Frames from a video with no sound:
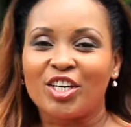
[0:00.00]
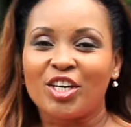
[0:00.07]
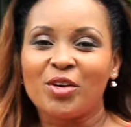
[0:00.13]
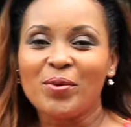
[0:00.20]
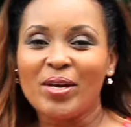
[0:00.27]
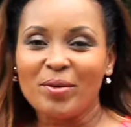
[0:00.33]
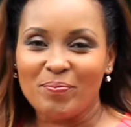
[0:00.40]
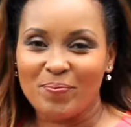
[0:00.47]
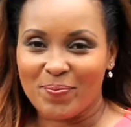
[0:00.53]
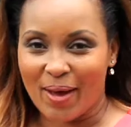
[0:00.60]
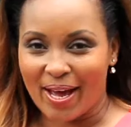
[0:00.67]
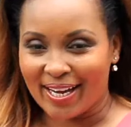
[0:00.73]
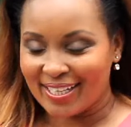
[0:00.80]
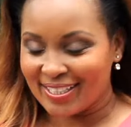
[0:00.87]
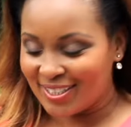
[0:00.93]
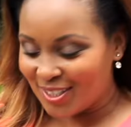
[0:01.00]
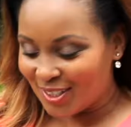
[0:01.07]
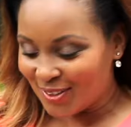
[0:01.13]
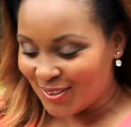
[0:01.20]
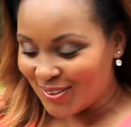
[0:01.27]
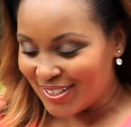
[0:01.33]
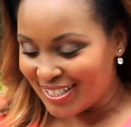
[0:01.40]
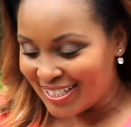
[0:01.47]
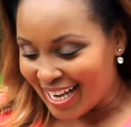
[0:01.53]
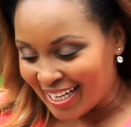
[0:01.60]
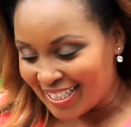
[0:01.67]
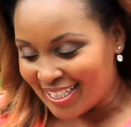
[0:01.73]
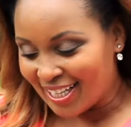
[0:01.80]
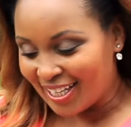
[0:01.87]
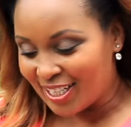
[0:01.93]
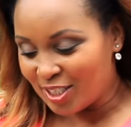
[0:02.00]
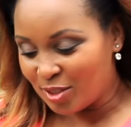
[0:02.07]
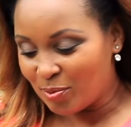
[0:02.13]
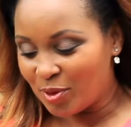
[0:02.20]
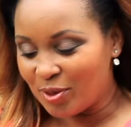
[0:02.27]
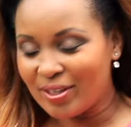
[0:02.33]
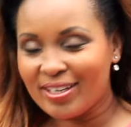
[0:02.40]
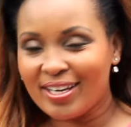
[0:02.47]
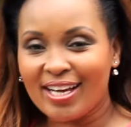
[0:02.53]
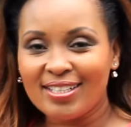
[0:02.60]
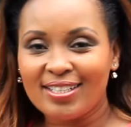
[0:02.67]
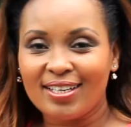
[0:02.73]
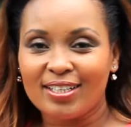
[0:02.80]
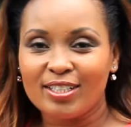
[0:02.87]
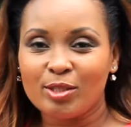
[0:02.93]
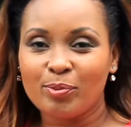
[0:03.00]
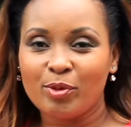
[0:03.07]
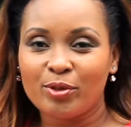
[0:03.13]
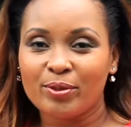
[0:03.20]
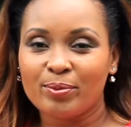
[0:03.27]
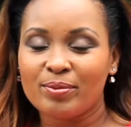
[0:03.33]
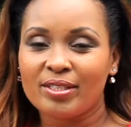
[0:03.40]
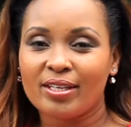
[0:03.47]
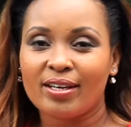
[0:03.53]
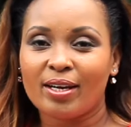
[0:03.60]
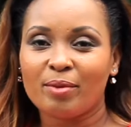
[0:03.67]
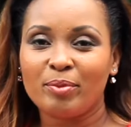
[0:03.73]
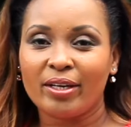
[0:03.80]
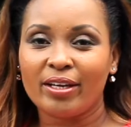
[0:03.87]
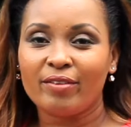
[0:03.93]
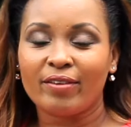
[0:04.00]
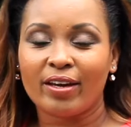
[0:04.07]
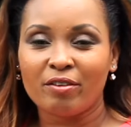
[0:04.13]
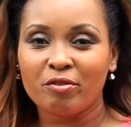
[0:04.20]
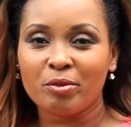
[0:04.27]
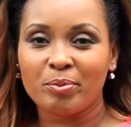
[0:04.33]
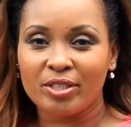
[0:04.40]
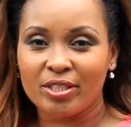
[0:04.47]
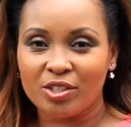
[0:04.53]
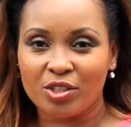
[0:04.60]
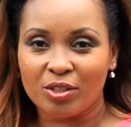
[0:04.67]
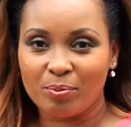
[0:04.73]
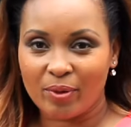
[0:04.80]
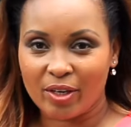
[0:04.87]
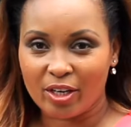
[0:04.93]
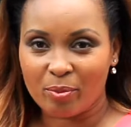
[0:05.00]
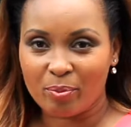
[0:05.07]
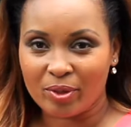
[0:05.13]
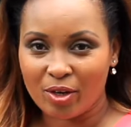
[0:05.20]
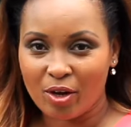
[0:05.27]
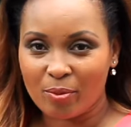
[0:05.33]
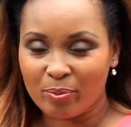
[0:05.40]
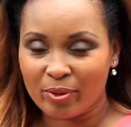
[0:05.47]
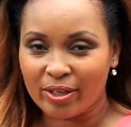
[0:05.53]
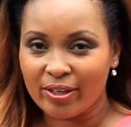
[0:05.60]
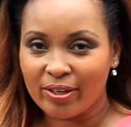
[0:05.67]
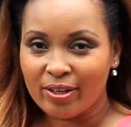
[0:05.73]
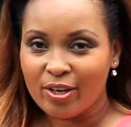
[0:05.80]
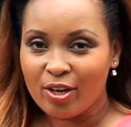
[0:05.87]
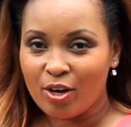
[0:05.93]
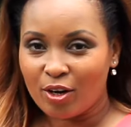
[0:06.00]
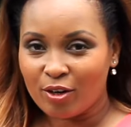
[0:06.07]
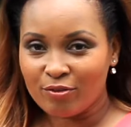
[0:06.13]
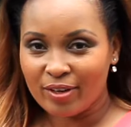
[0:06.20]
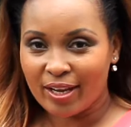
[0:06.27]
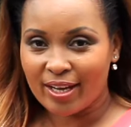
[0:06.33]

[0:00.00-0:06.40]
Going back to Natalie's book, Natalie's poems, and I believe everybody should pick up a copy of